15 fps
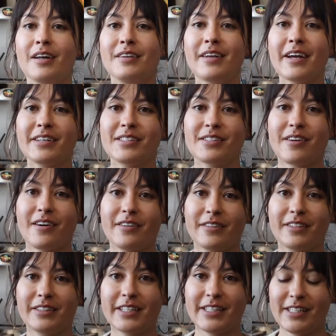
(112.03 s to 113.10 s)
Next on
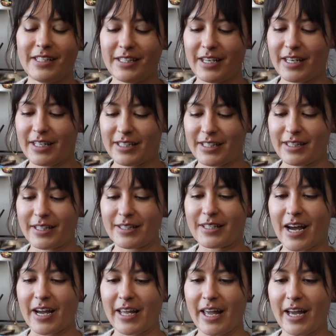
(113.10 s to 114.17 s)
the list is the
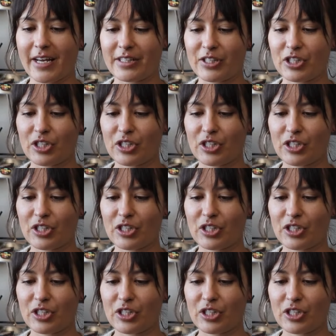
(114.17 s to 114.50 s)
Diane